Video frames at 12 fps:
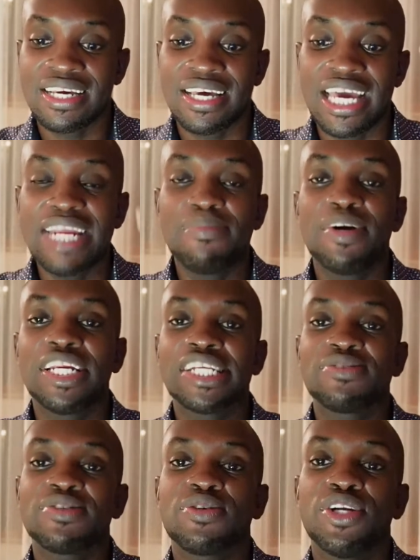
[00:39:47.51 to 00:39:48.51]
Anybody else
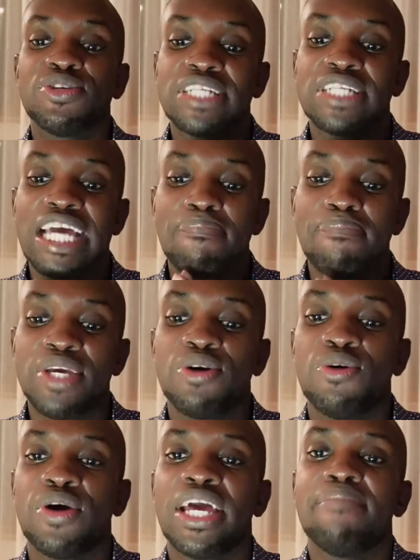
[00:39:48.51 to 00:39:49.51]
is going to type
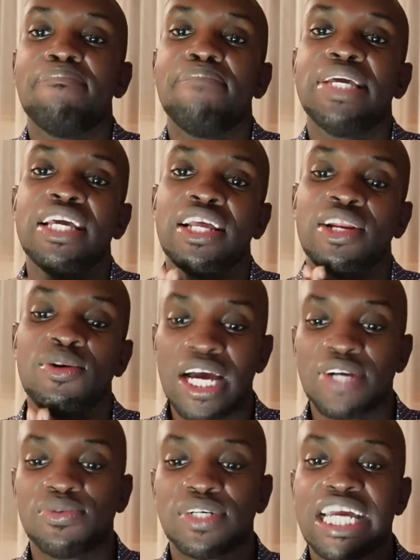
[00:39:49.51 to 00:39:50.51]
BOMB, look at
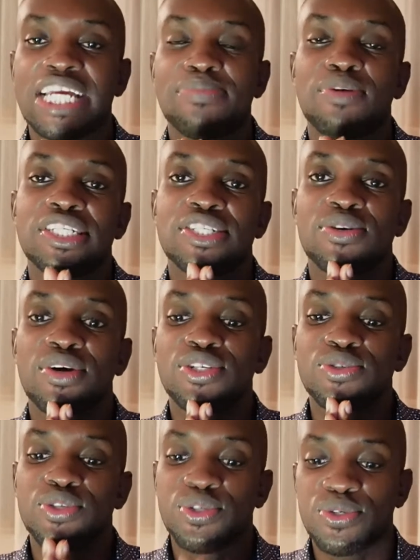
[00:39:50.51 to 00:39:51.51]
what Nightbot is going
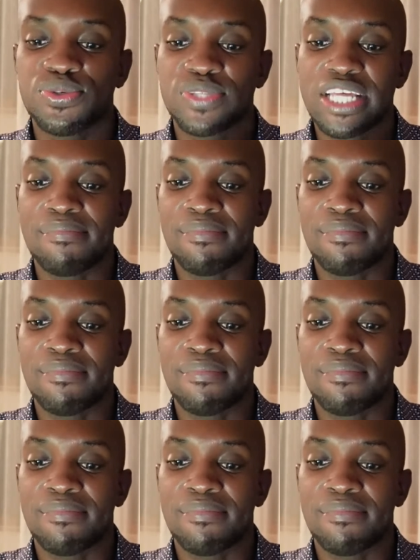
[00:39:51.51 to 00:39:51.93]
to do to them.